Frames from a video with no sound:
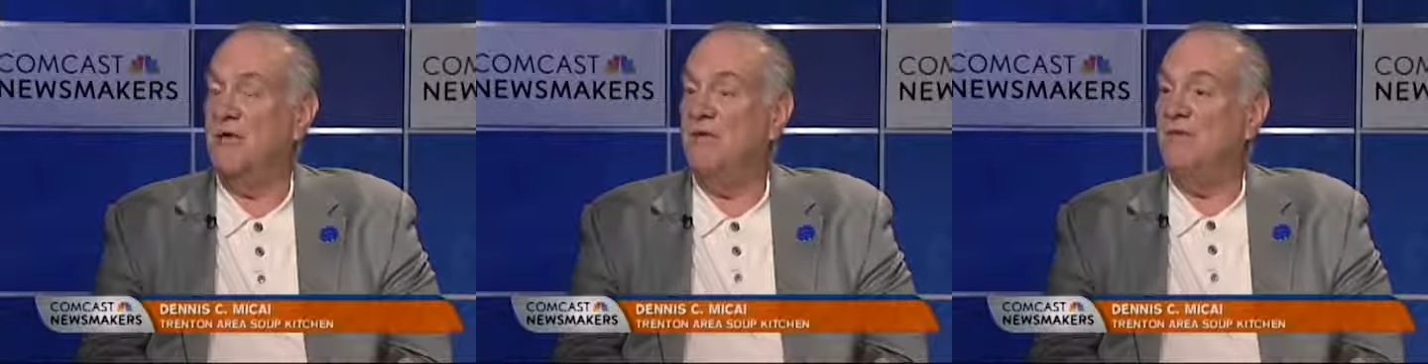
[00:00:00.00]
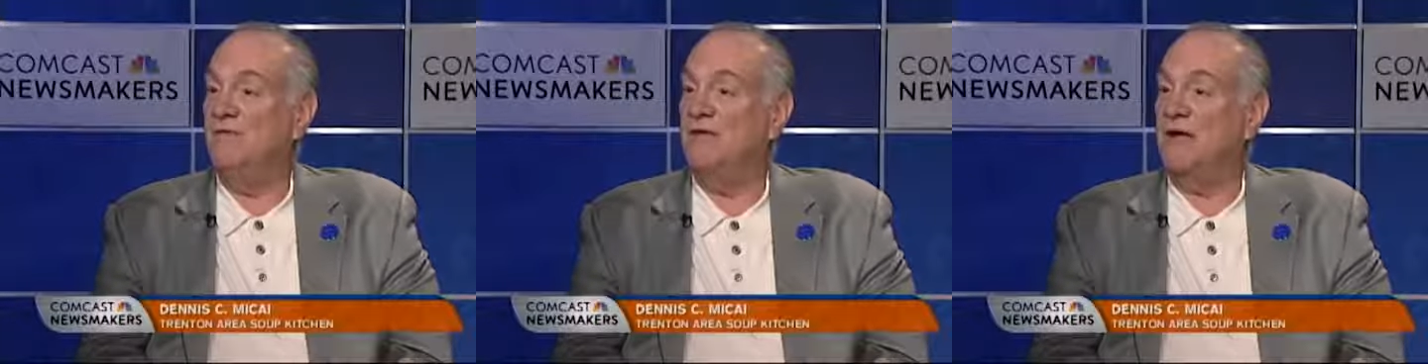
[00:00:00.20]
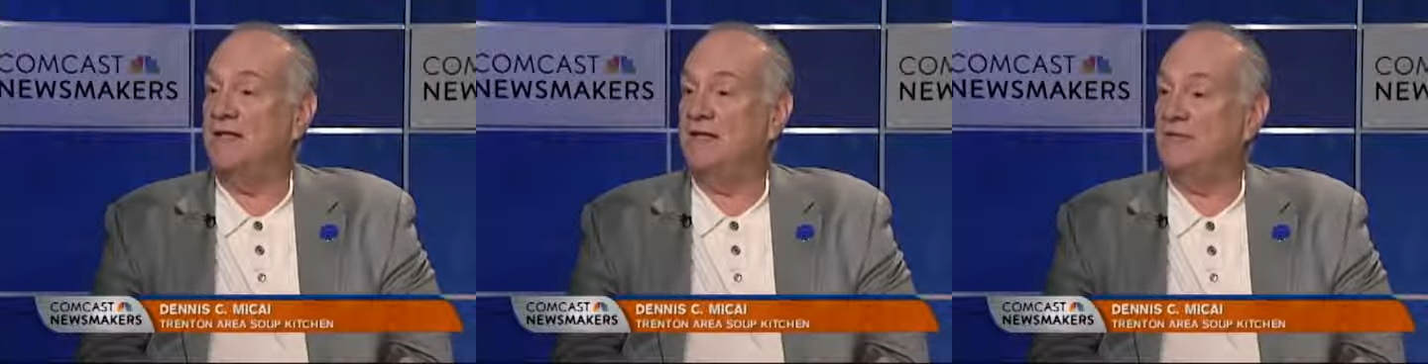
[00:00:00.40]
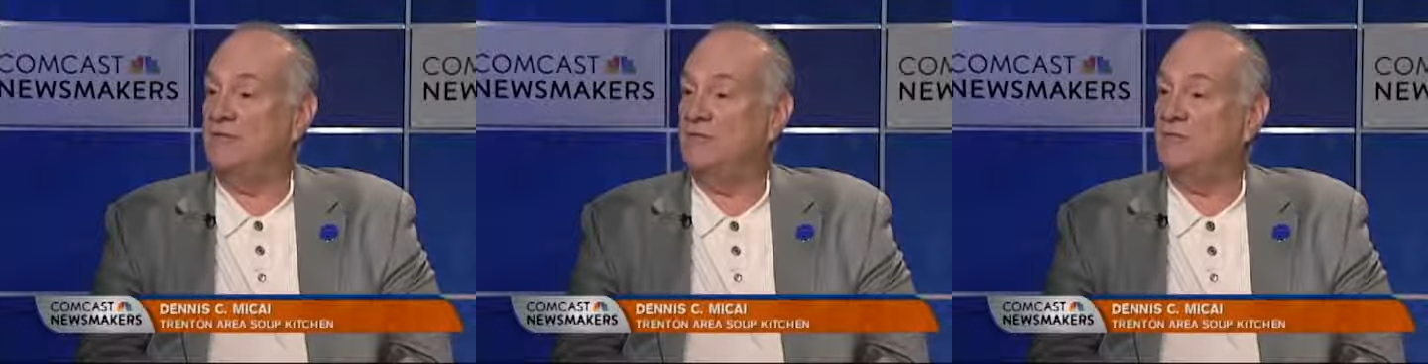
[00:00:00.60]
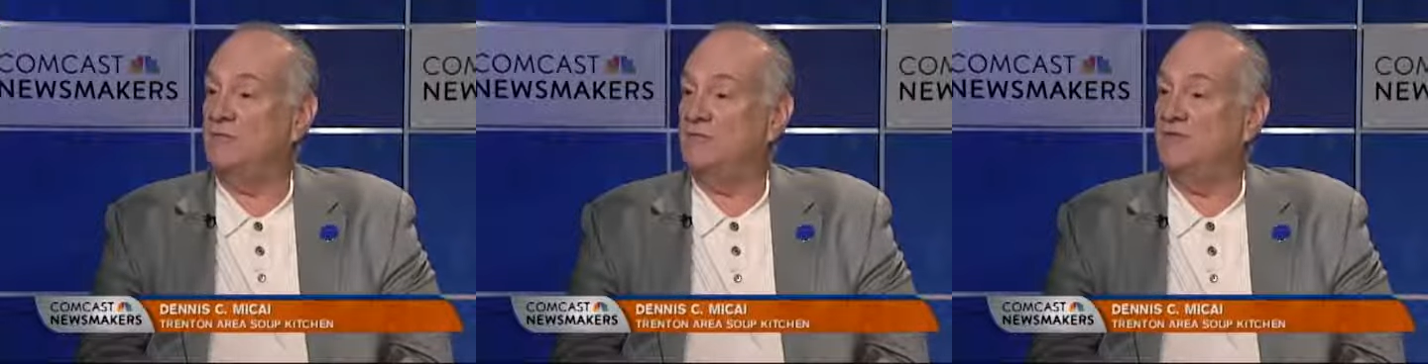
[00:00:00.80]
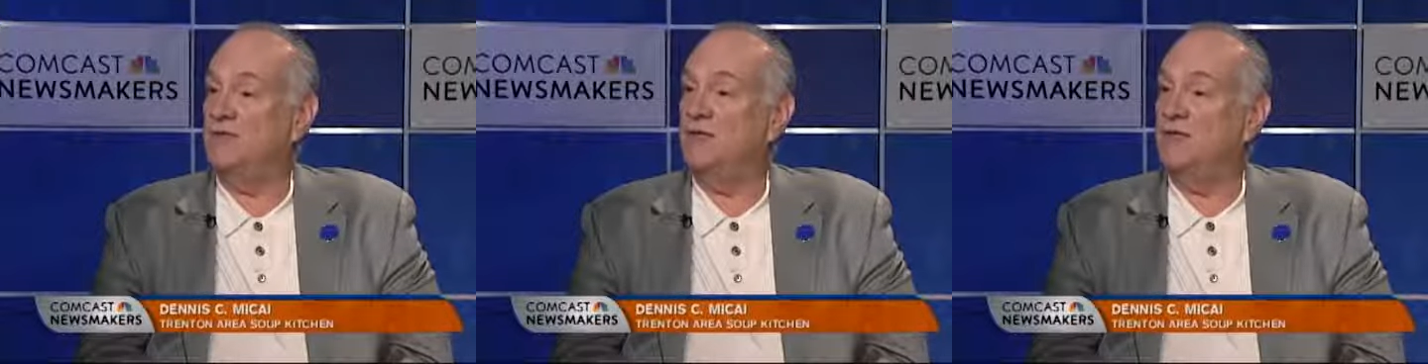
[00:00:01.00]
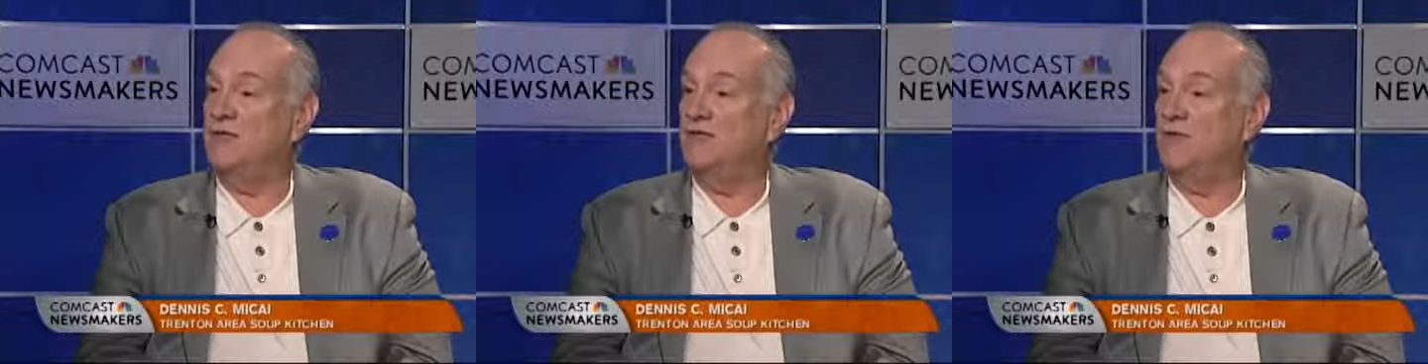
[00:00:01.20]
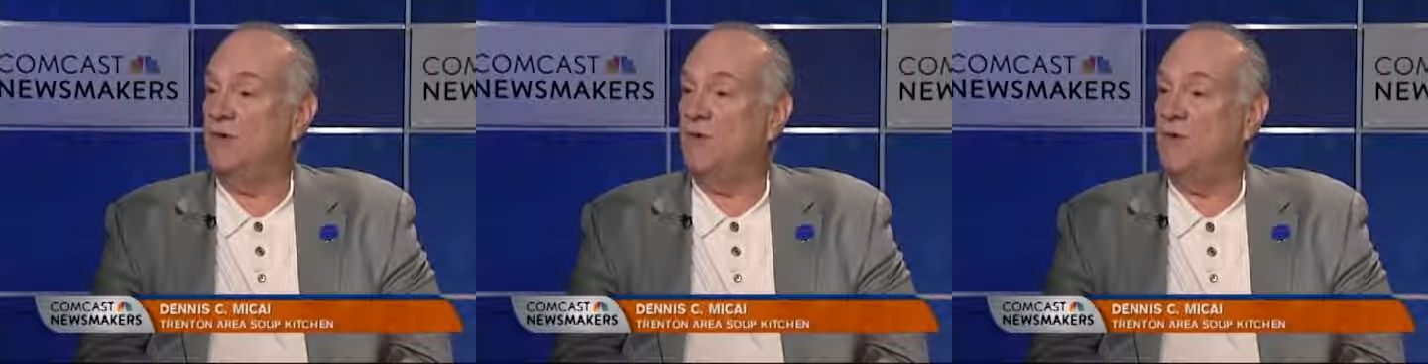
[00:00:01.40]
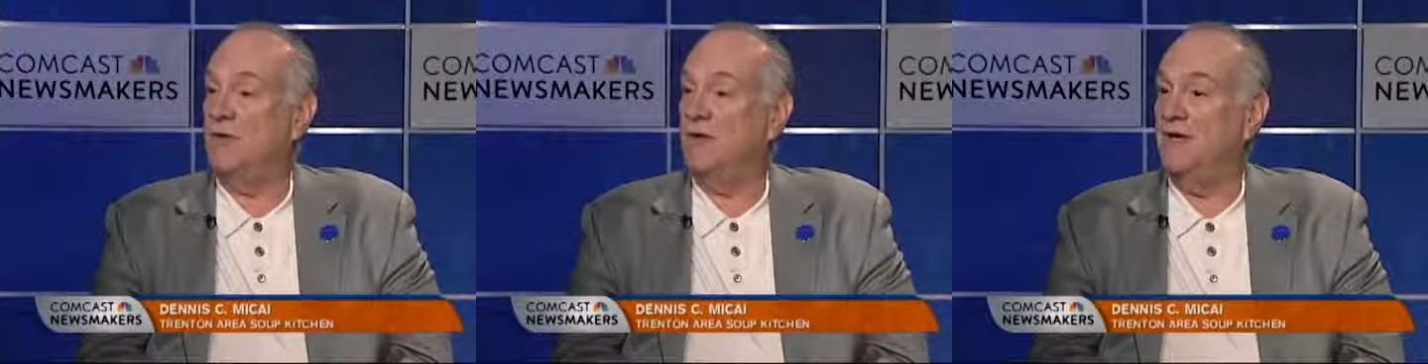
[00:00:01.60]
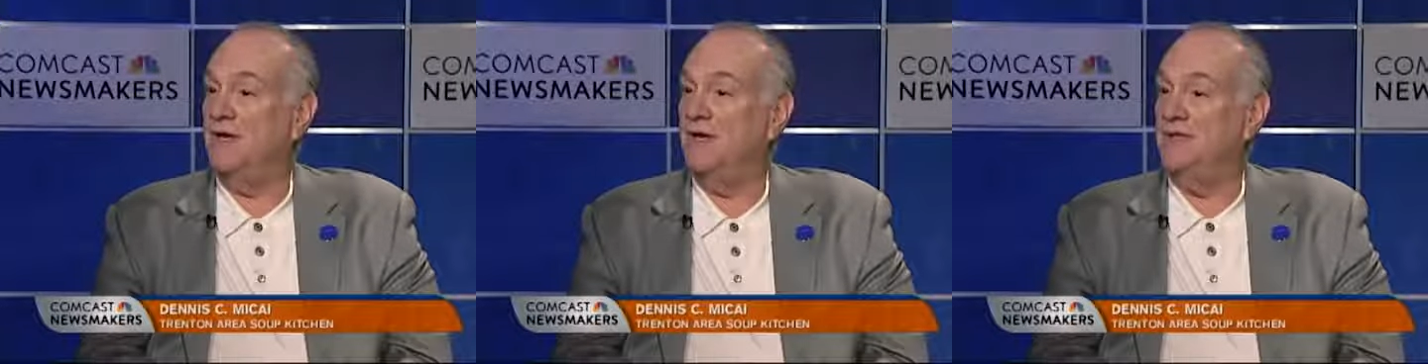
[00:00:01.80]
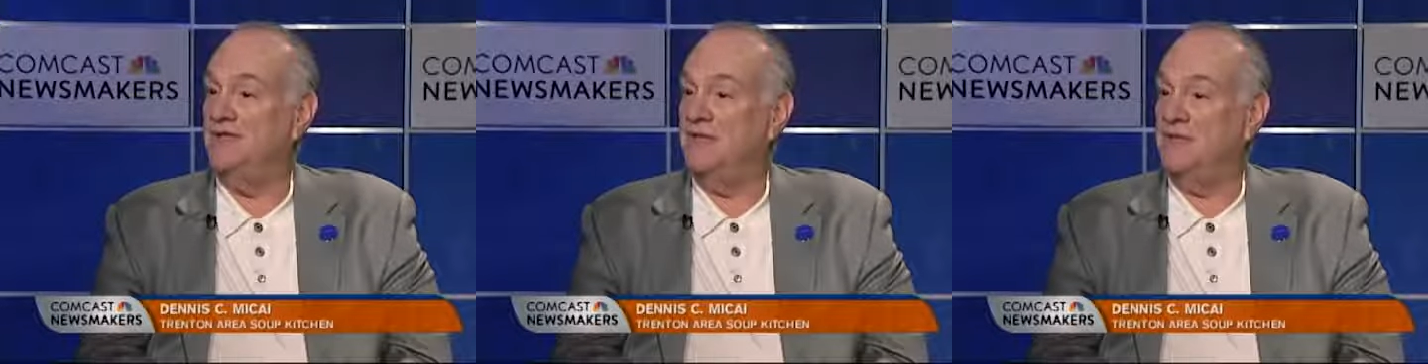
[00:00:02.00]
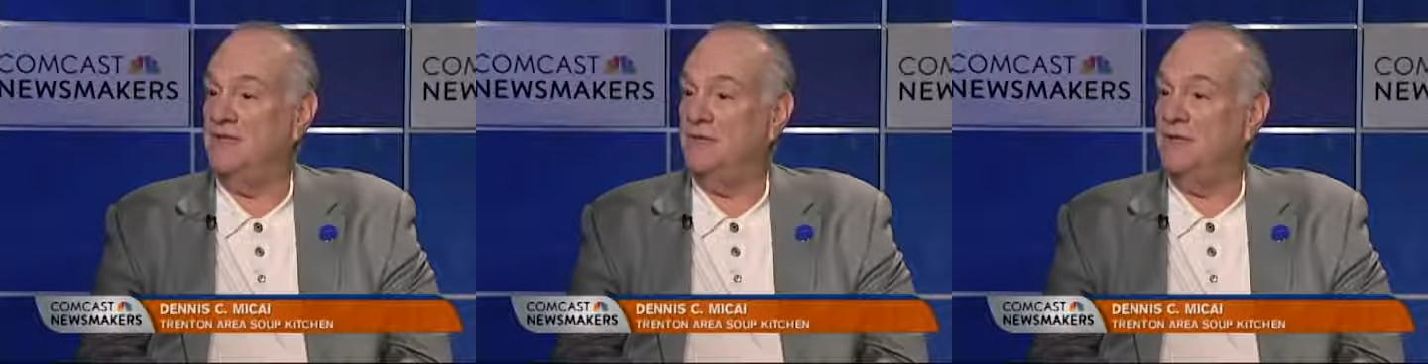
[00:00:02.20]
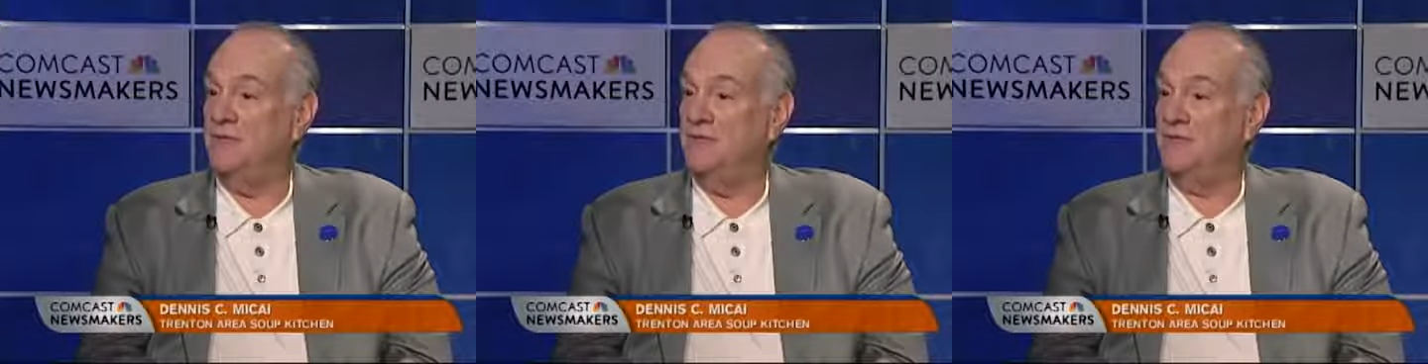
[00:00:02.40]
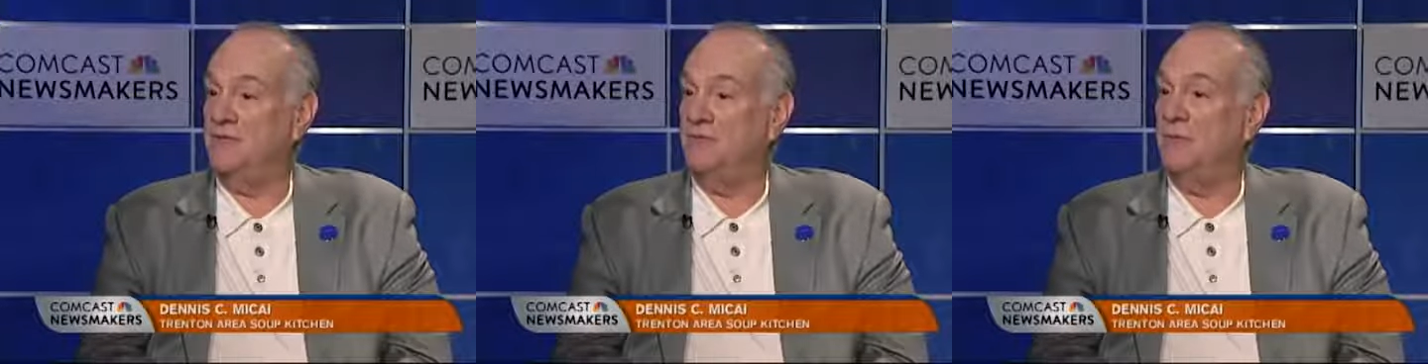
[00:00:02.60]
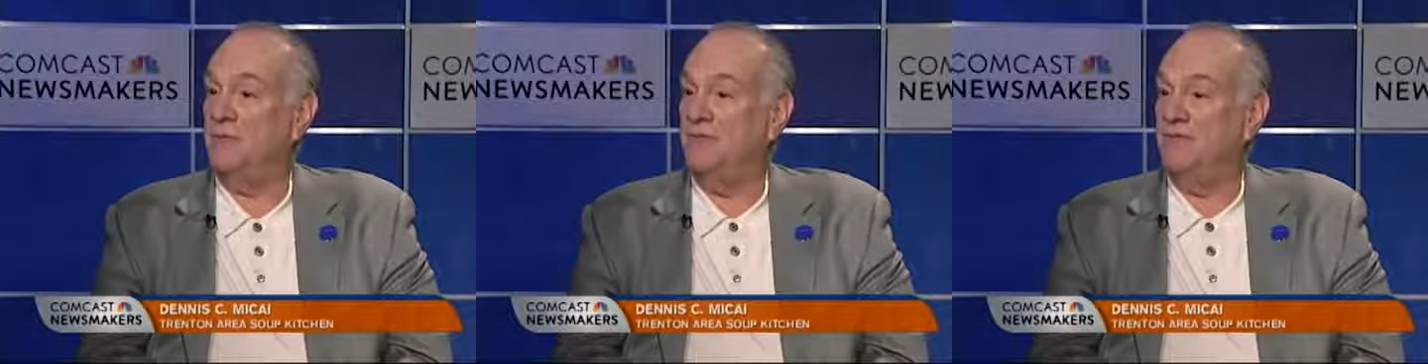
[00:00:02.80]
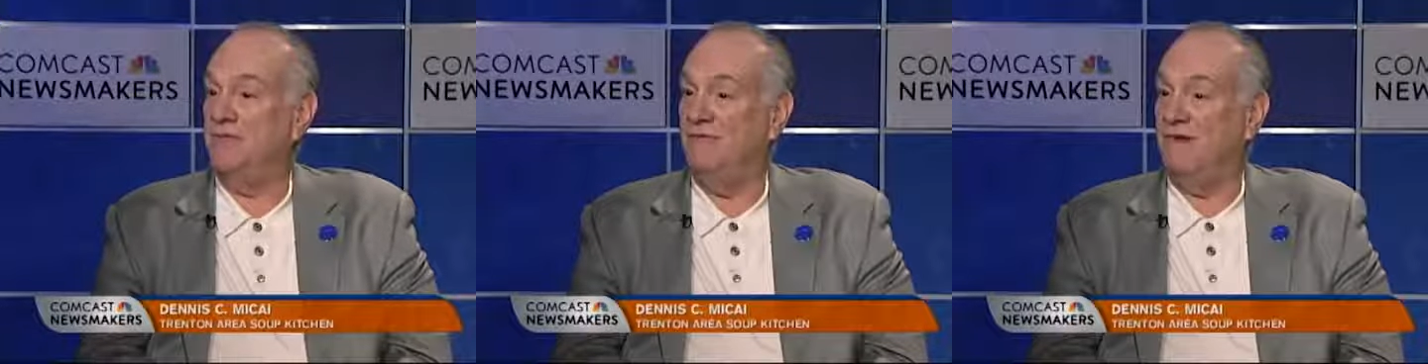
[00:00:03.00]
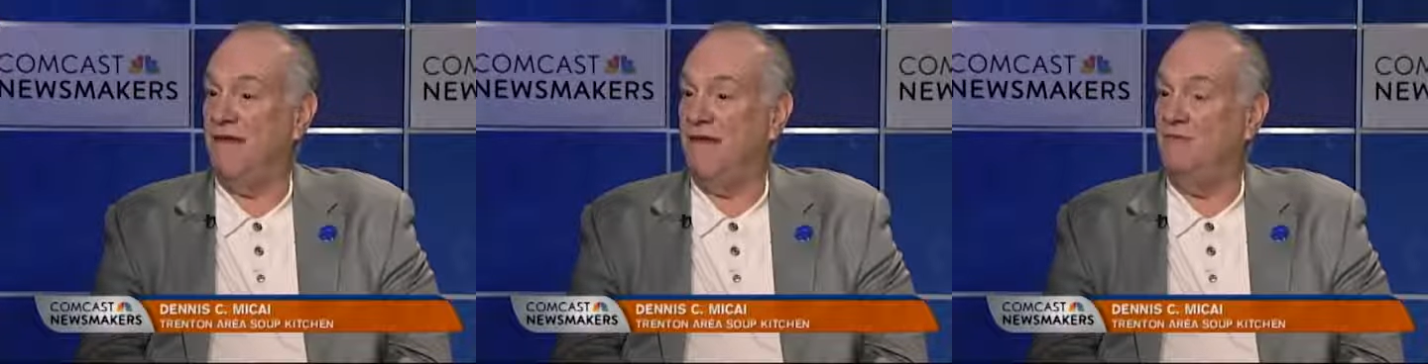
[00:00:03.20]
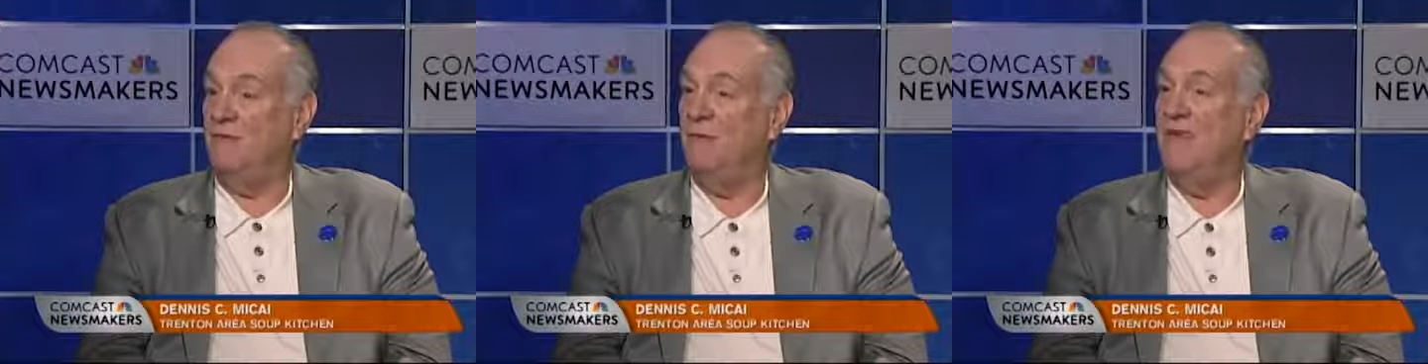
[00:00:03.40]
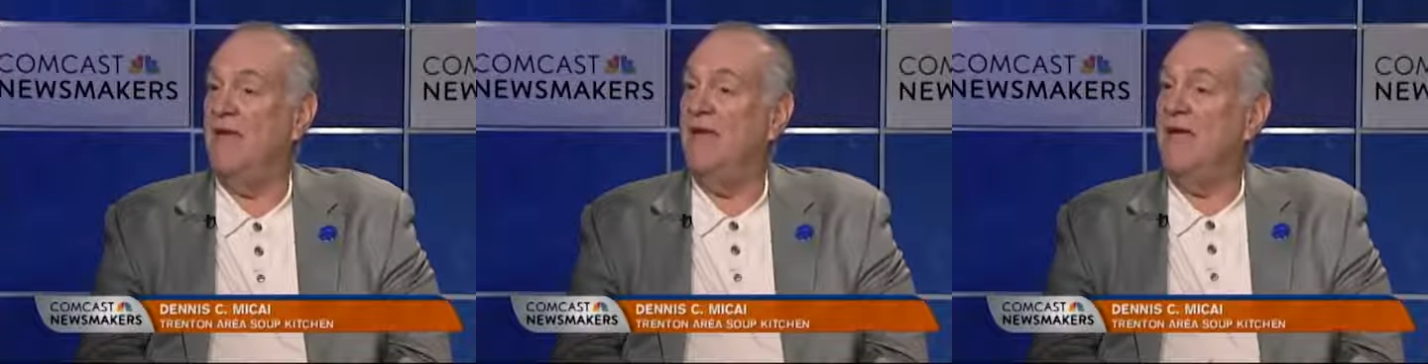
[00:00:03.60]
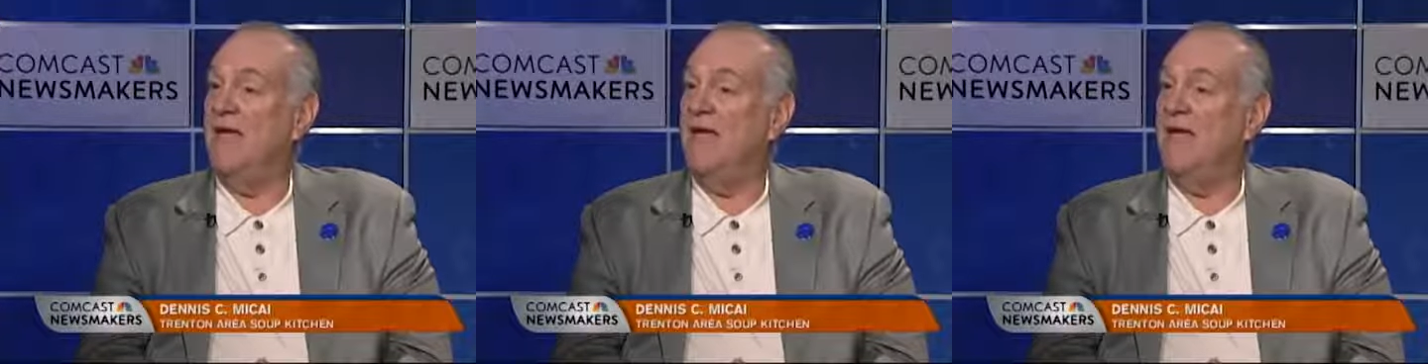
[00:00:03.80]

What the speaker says: In fact, they just finished recording a CD, which is going to be available,